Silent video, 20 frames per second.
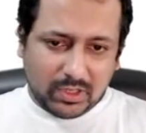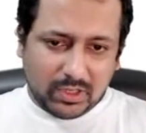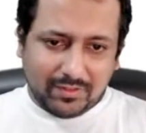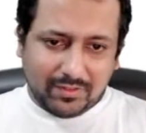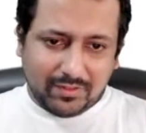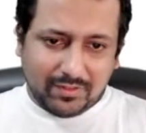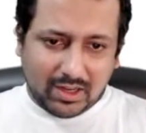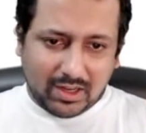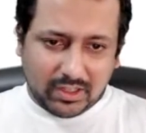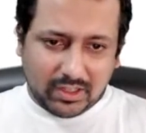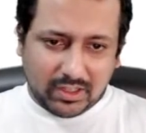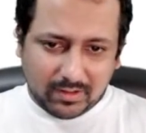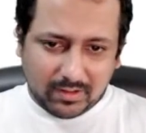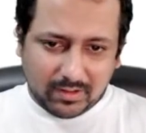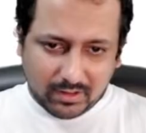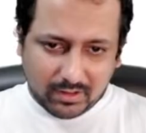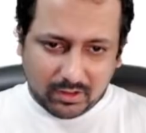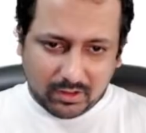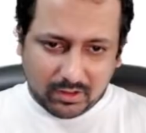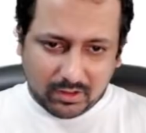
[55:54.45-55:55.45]
divide the
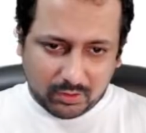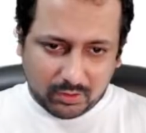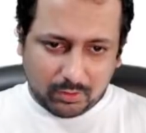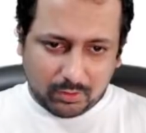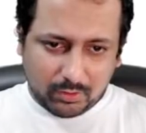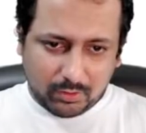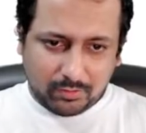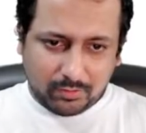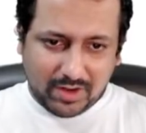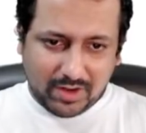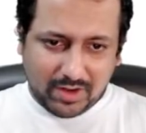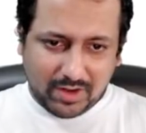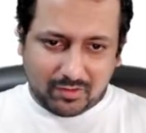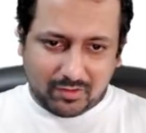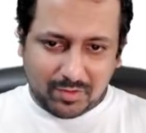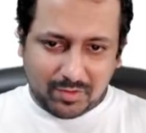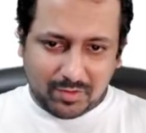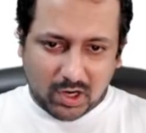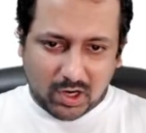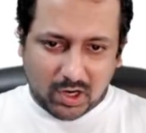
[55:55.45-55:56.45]
dataset into 5
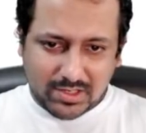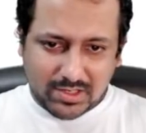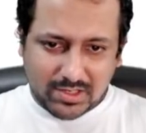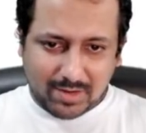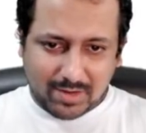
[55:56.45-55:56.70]
different parts.